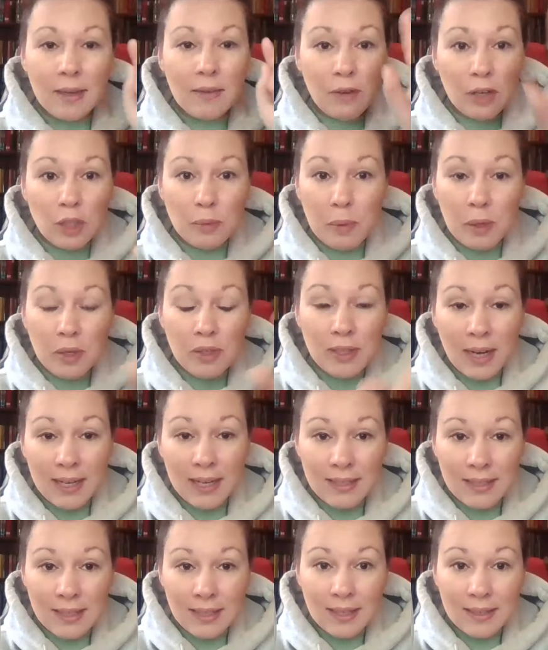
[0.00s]
First person
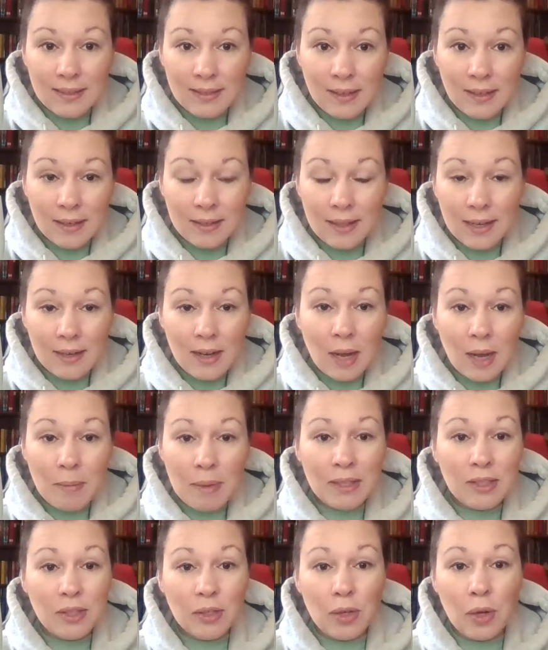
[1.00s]
I see that
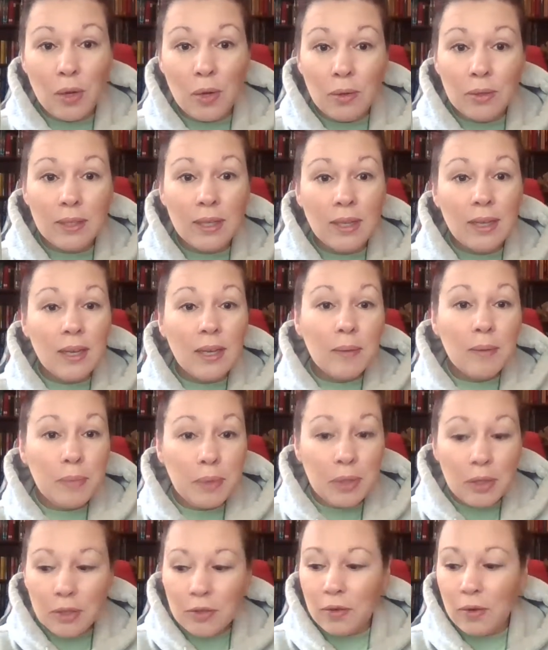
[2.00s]
comment sold.
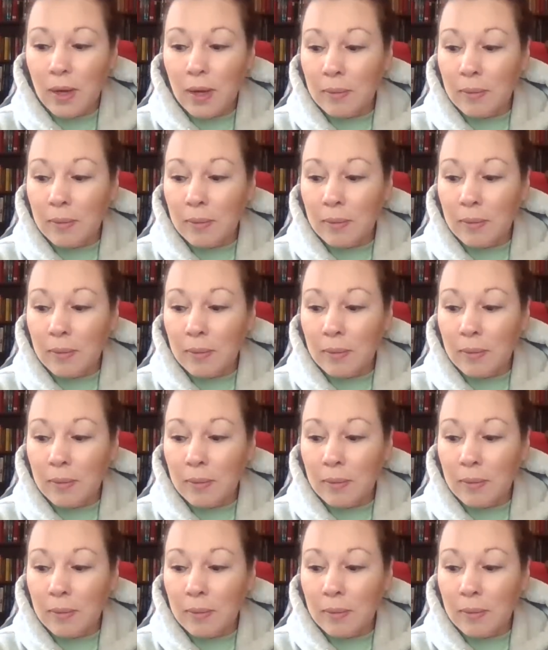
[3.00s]
Beautiful.